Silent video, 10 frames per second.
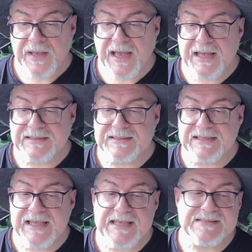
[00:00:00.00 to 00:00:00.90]
And
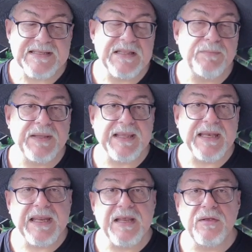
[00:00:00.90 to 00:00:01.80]
yes, in the
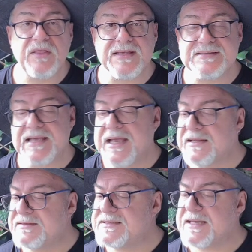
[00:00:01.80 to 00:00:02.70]
beginning, they
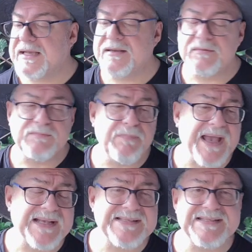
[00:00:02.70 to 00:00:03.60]
say take
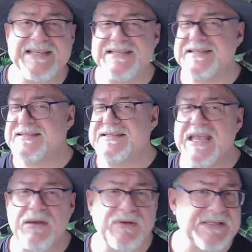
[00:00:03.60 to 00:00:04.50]
magazines,
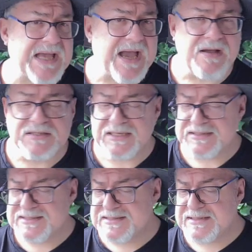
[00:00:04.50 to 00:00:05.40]
tear it out
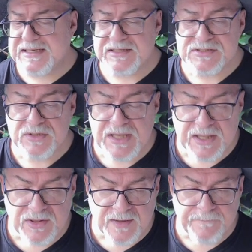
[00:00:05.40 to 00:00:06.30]
and stick it
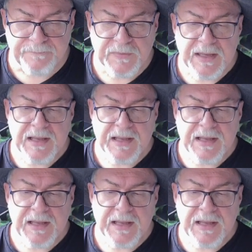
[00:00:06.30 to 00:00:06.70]
together.